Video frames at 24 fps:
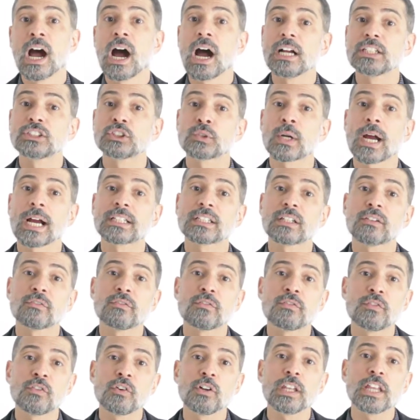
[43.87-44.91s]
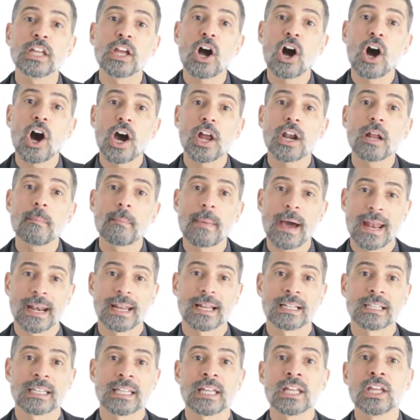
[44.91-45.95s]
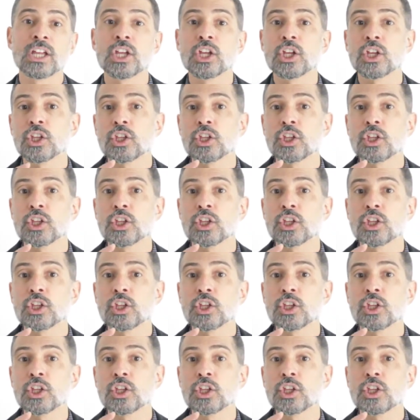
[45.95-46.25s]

attracting fully automatically